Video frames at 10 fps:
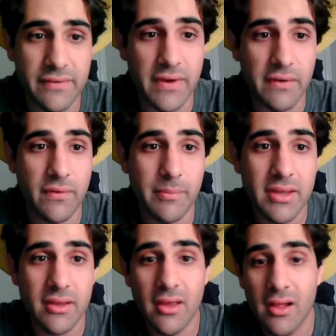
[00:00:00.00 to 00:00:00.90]
fair for
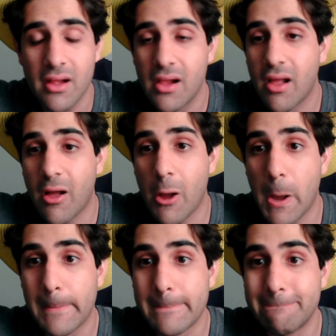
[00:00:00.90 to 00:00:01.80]
me.
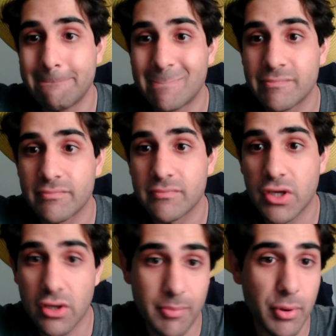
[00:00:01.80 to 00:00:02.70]

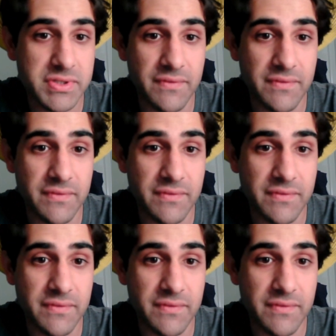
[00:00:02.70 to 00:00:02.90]
Gonna post a